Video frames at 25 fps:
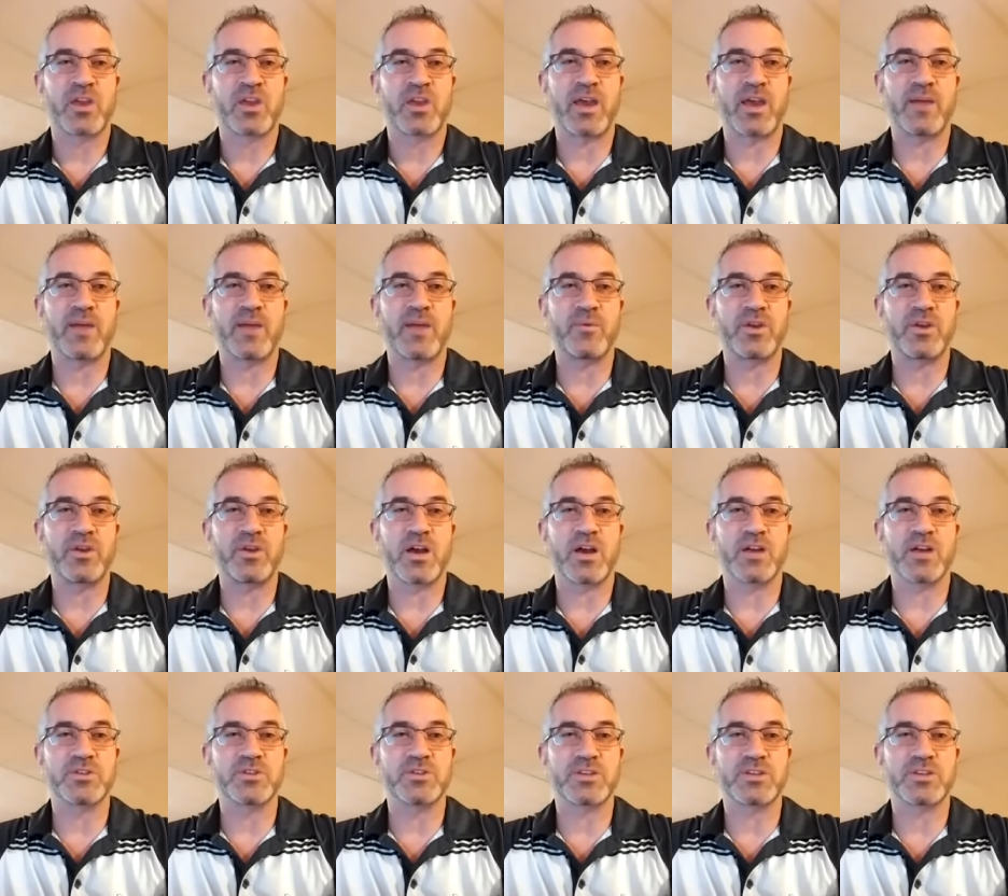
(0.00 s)
and we
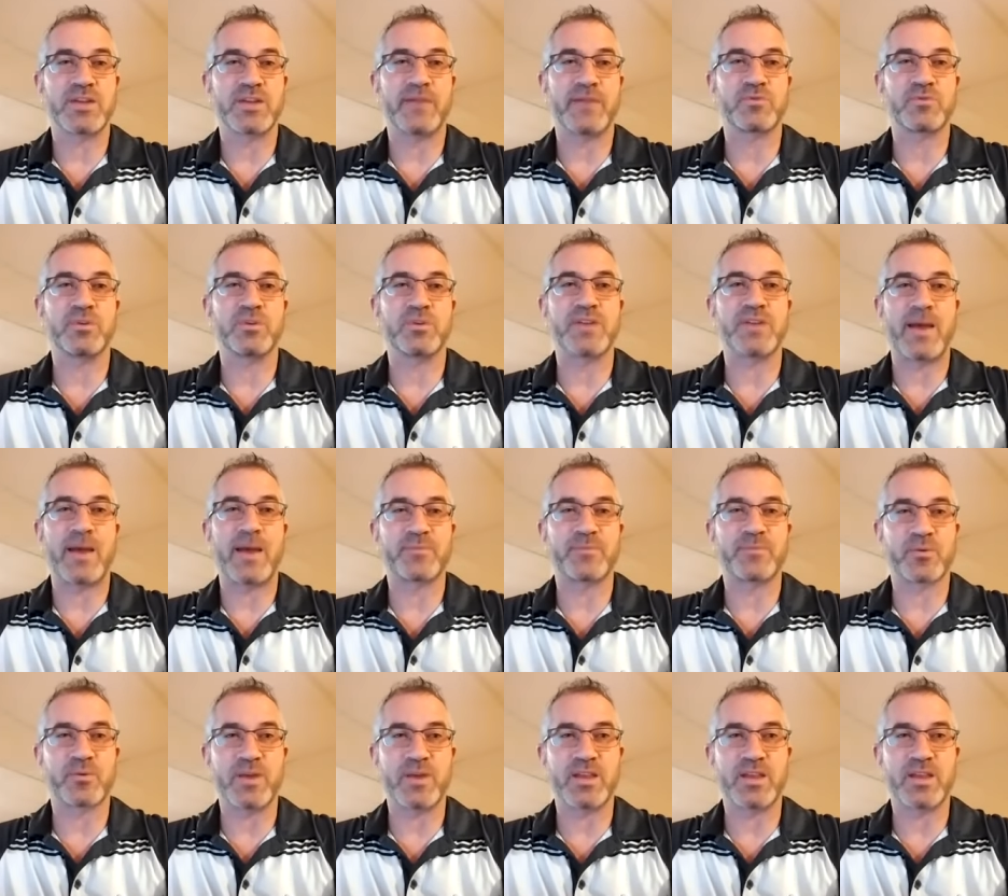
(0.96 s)
uh, just have to
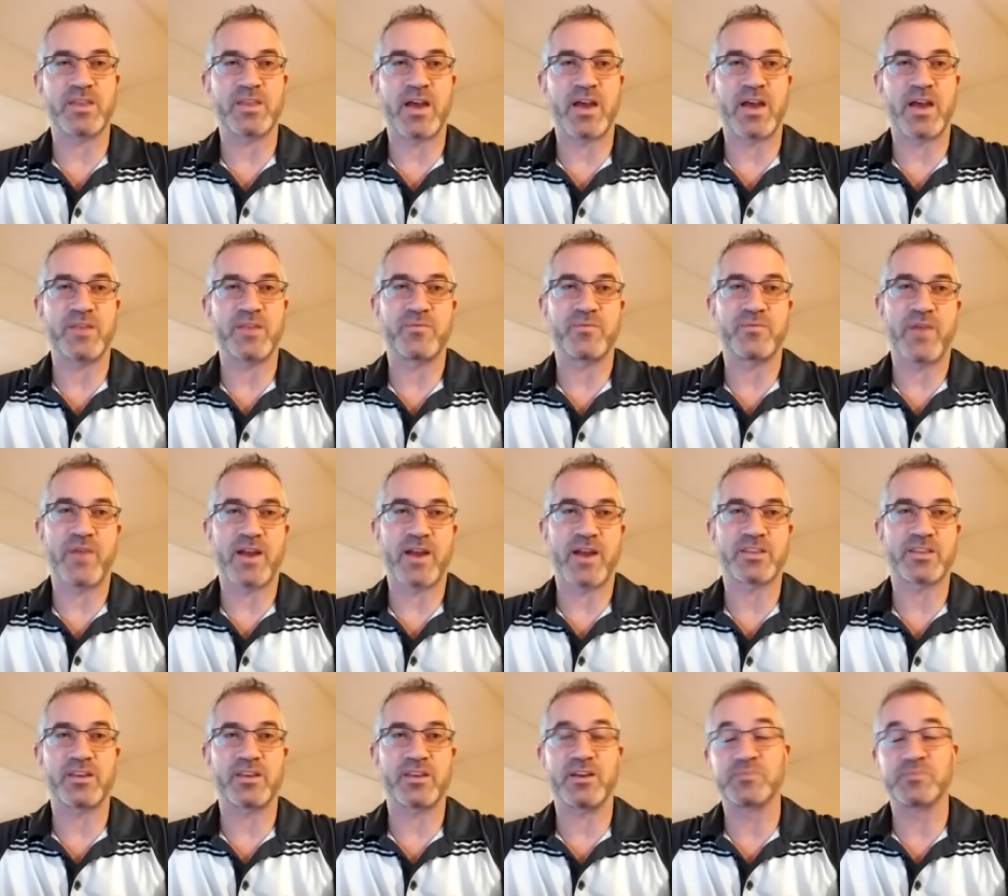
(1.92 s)
adapt around that. In
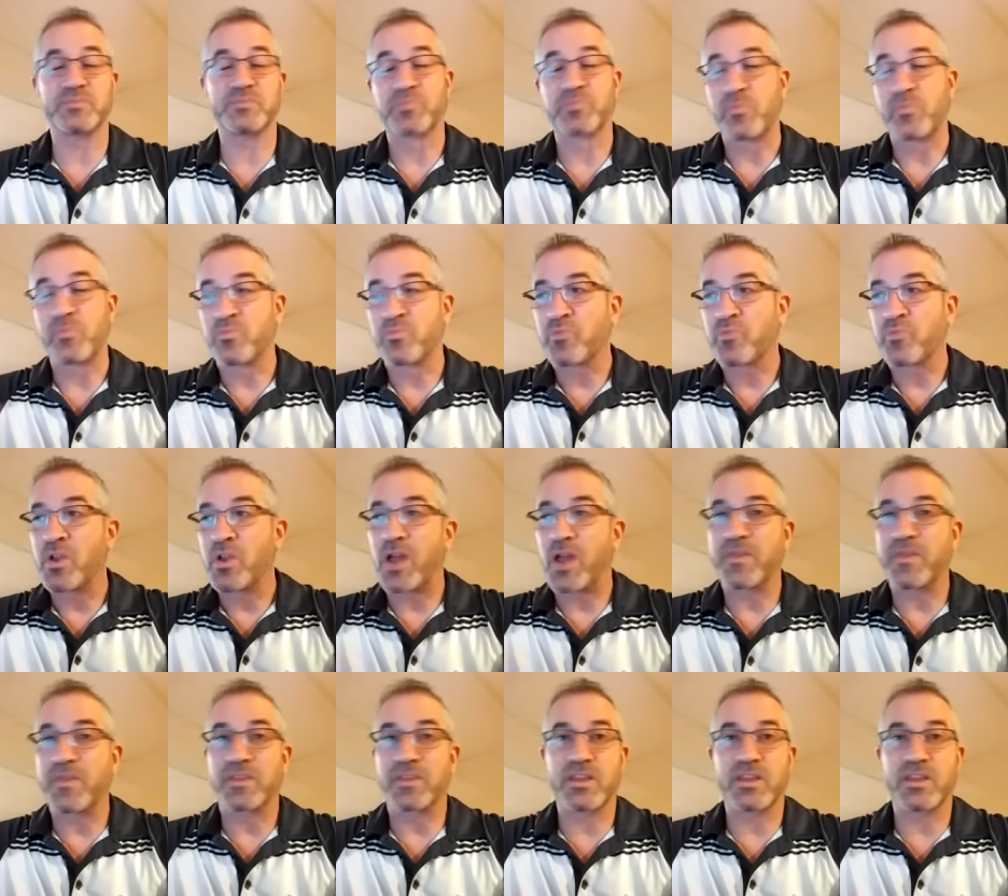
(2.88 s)
fact, um,
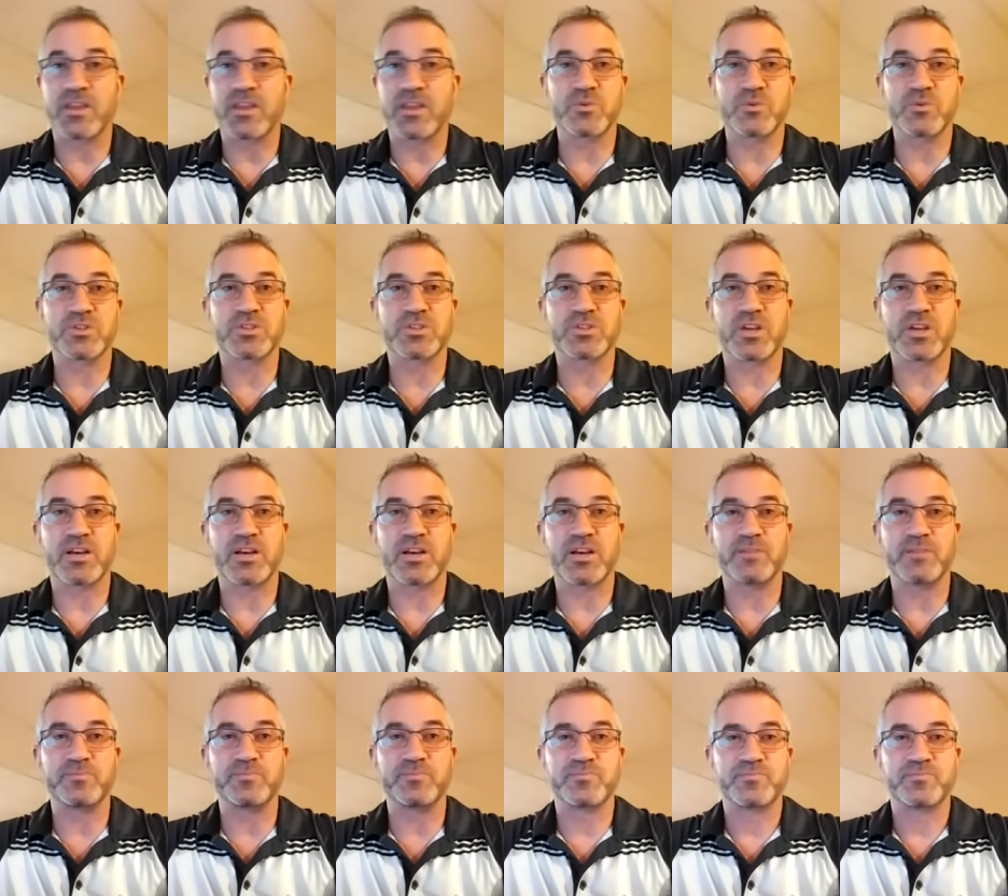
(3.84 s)
I think that it was
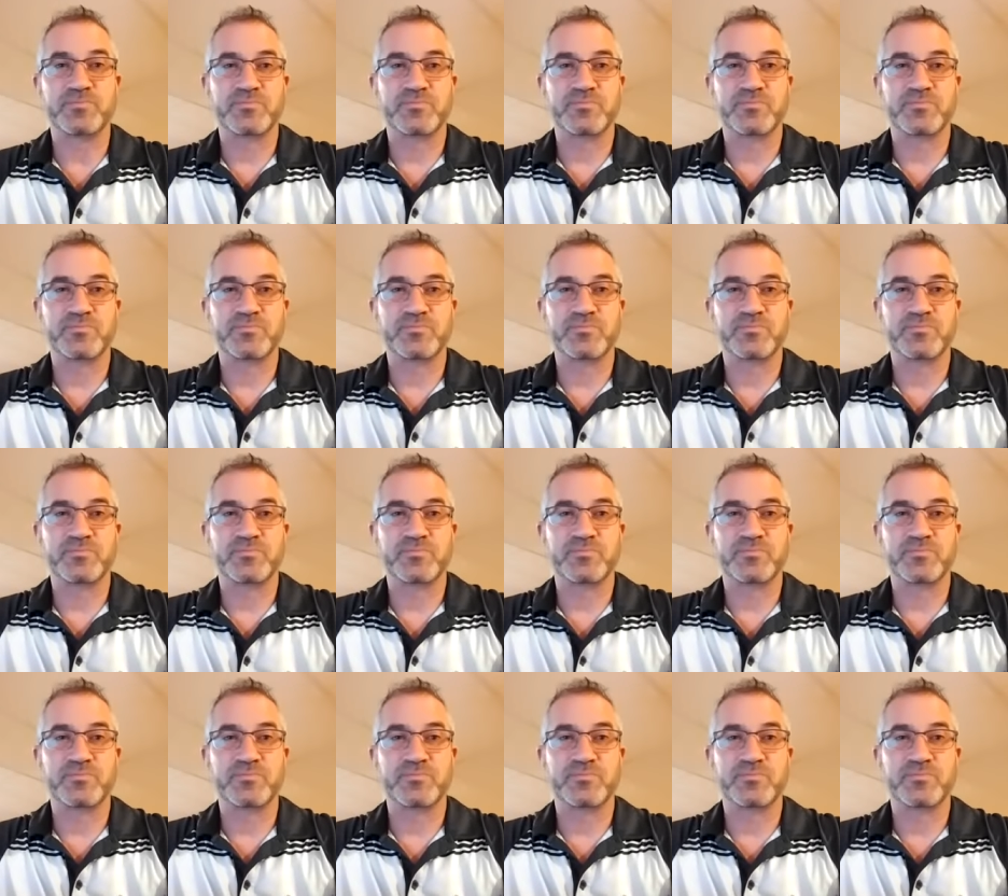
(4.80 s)
um,